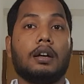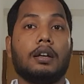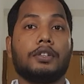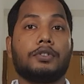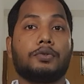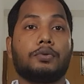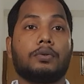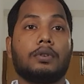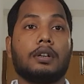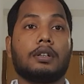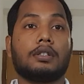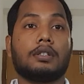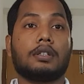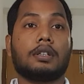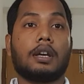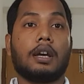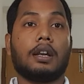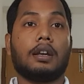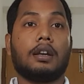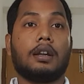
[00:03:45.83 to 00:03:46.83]
Students
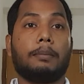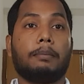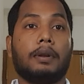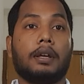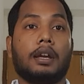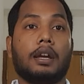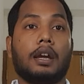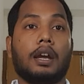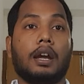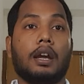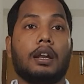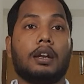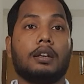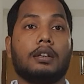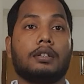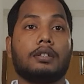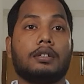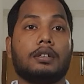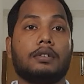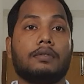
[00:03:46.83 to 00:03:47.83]
can
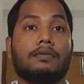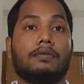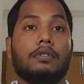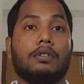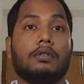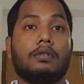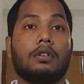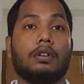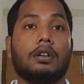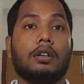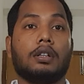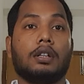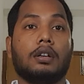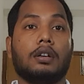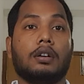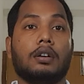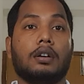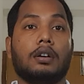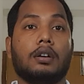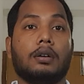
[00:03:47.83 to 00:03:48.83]
application for only
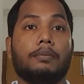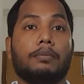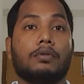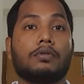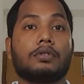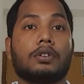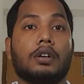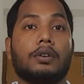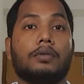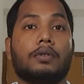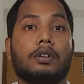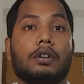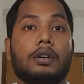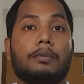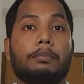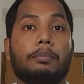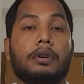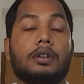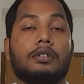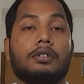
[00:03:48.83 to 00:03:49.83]
the postgraduate
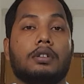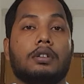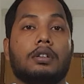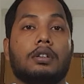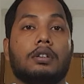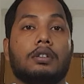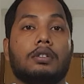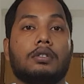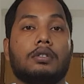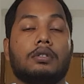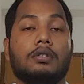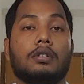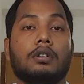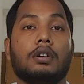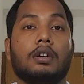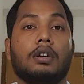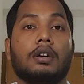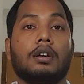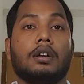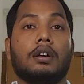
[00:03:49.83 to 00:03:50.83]
and PhDs
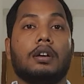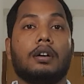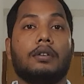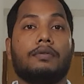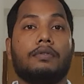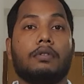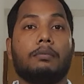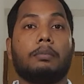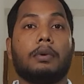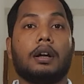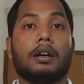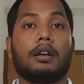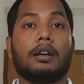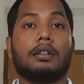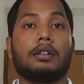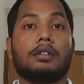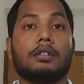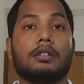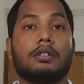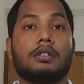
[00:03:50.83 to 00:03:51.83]
from
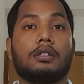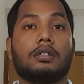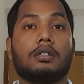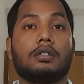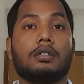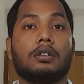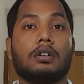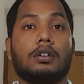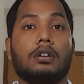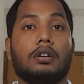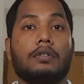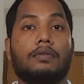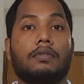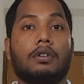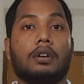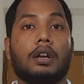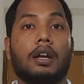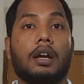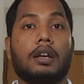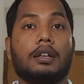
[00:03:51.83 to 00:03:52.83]
Bangladesh.
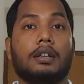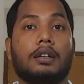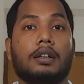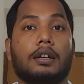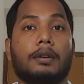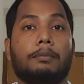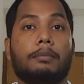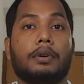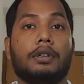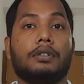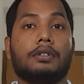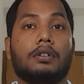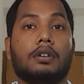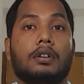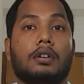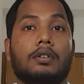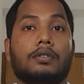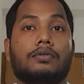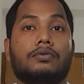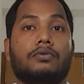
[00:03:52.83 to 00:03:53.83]
For getting admission
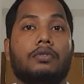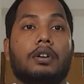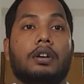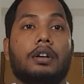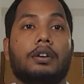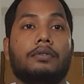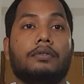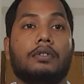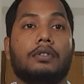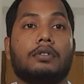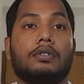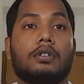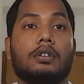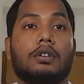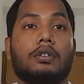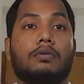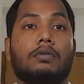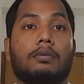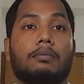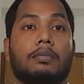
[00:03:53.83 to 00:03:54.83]
in Australian
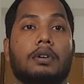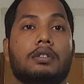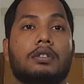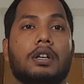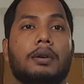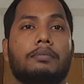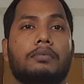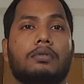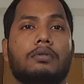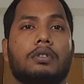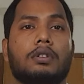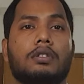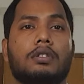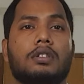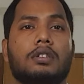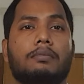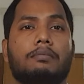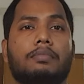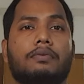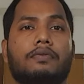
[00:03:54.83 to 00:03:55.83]
university, one must have to
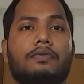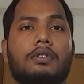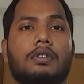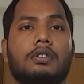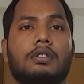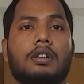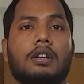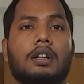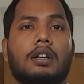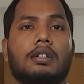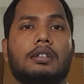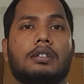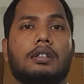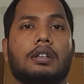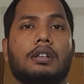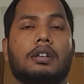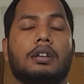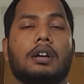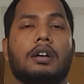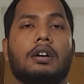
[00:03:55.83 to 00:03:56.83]
achieve first class
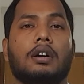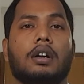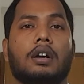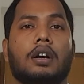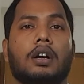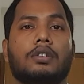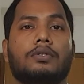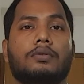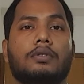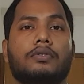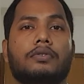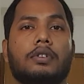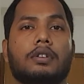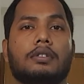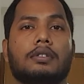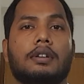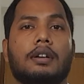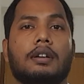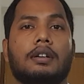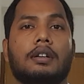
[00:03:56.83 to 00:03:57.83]
in undergraduate
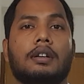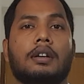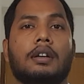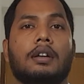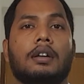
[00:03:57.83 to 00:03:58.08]
result.